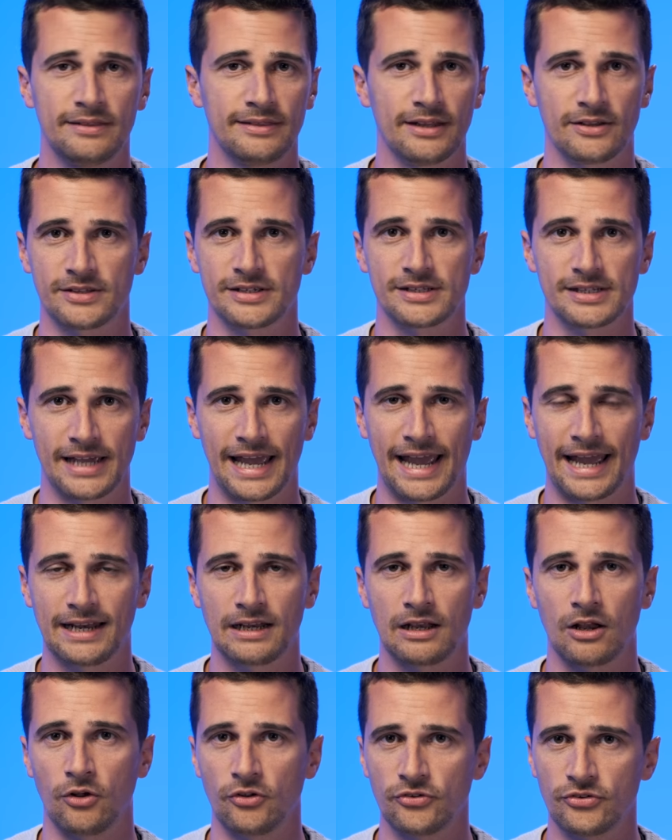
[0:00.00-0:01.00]
Now, the
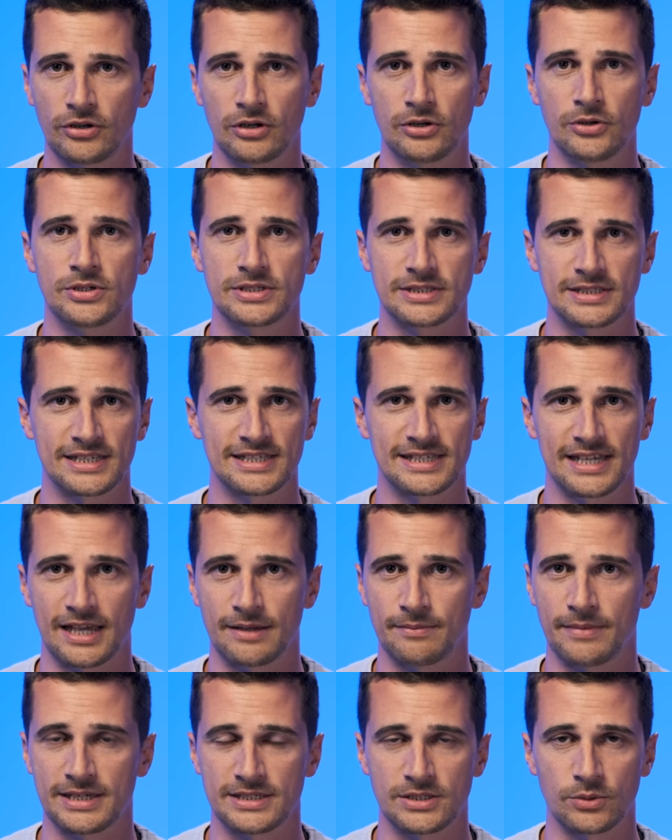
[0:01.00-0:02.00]
handle also looks the
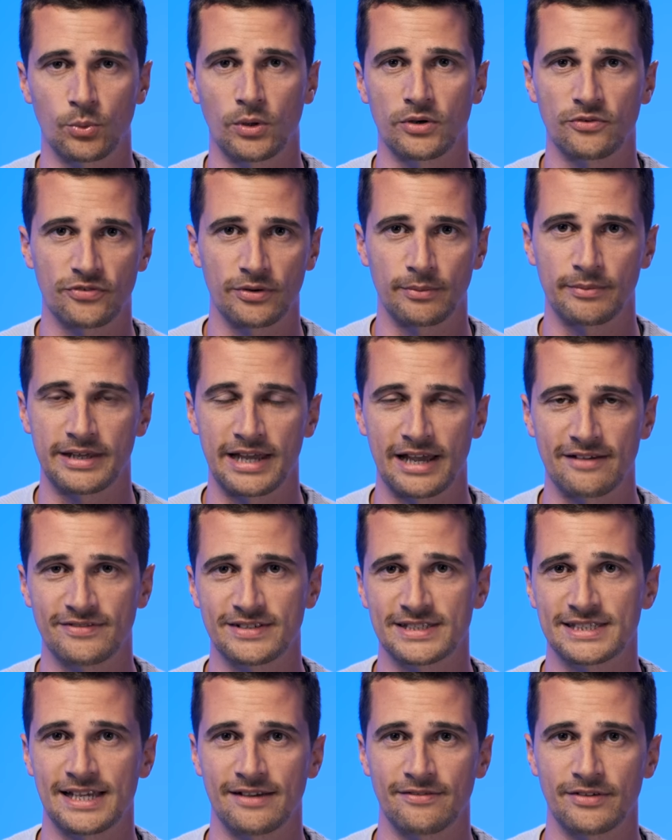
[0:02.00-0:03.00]
same as the one from the
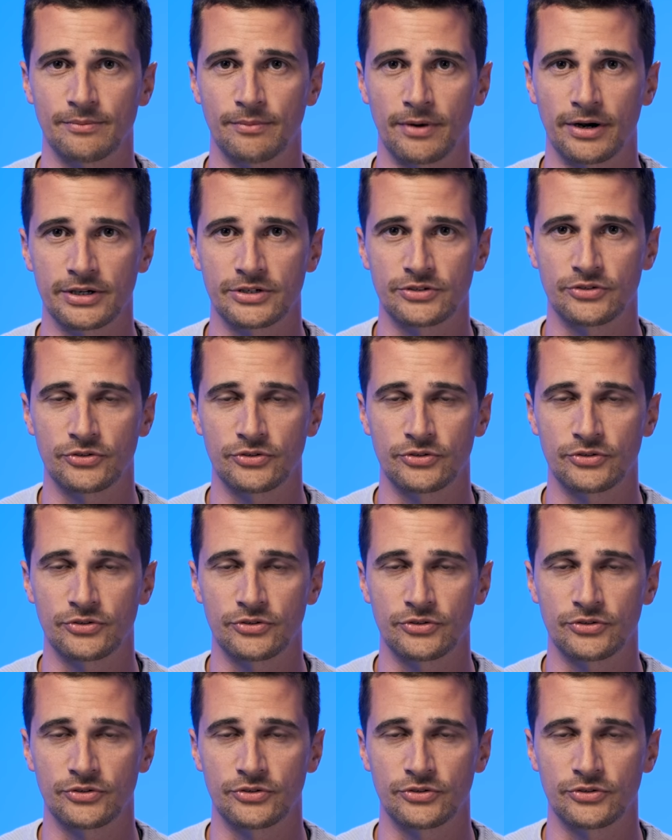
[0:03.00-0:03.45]
FS7 Mark